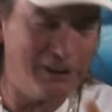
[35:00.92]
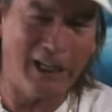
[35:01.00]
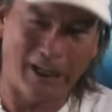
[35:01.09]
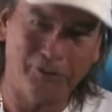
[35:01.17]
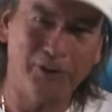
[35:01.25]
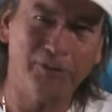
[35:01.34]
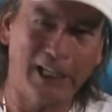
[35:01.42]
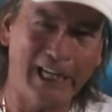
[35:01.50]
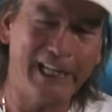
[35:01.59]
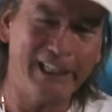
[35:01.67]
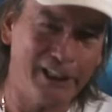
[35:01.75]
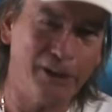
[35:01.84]
ever
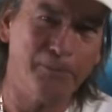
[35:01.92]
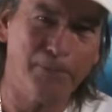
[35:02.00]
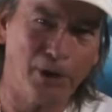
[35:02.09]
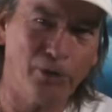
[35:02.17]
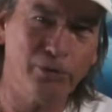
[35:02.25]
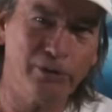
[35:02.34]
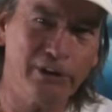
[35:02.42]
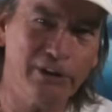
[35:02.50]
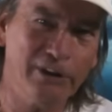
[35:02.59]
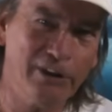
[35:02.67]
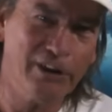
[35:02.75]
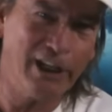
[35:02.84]
had in a boat,
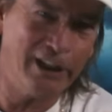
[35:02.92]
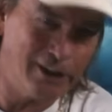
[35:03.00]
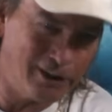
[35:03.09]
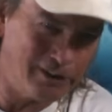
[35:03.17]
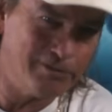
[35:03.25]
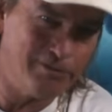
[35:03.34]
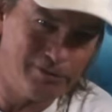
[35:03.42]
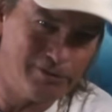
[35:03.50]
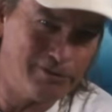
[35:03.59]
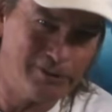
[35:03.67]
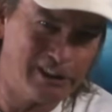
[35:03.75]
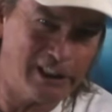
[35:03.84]
and then
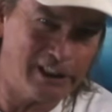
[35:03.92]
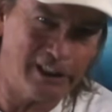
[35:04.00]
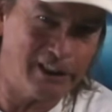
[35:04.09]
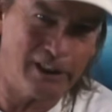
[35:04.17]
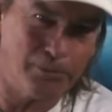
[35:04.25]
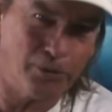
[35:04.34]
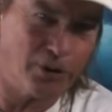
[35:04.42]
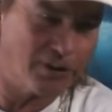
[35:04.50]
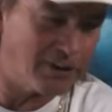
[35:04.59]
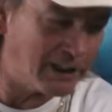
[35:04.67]
didn't end up with it.